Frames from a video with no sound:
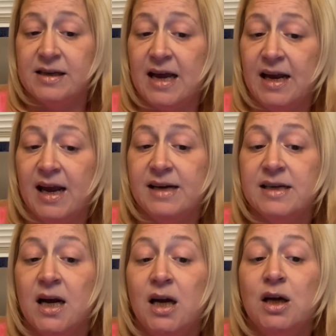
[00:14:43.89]
And
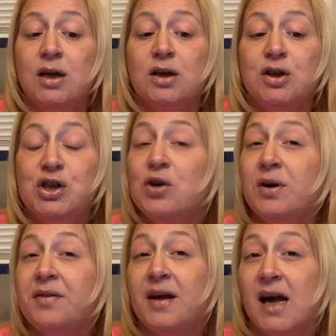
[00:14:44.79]

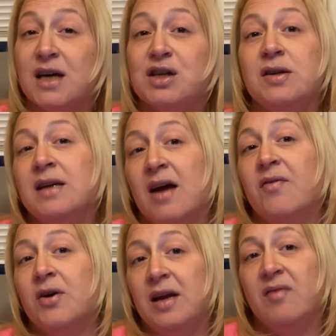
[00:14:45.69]
Judith had actually
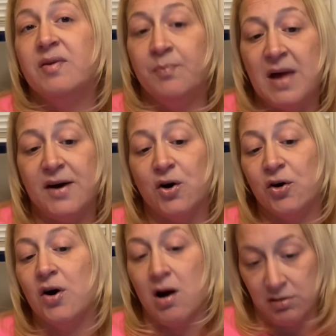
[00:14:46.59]
never even met
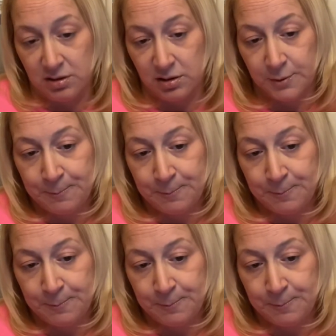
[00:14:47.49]
her uncle.